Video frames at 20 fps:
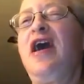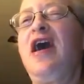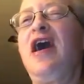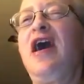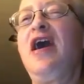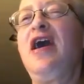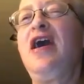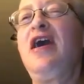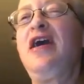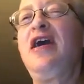
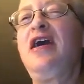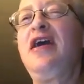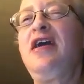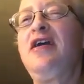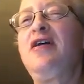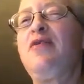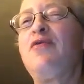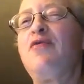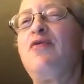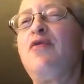
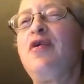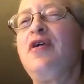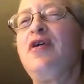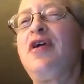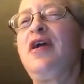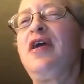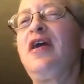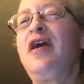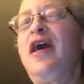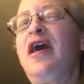I
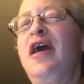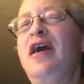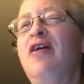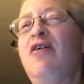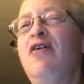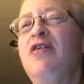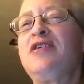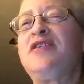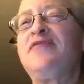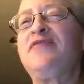work at
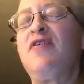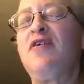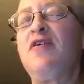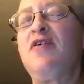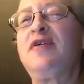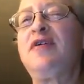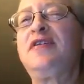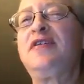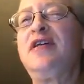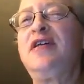Hart's
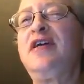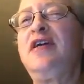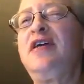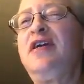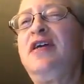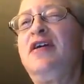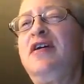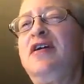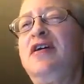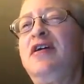
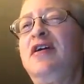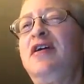Pharmacy,